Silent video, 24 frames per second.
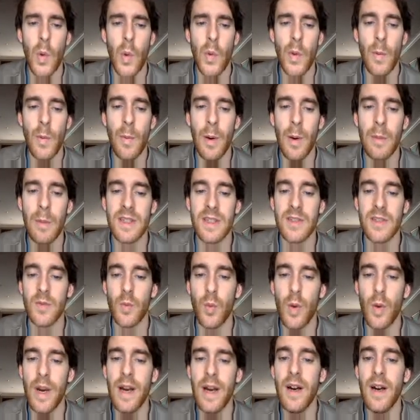the mom says,
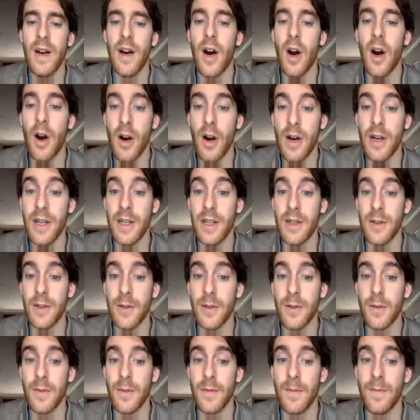where are
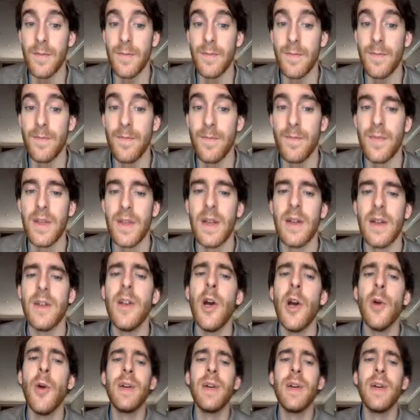you? No,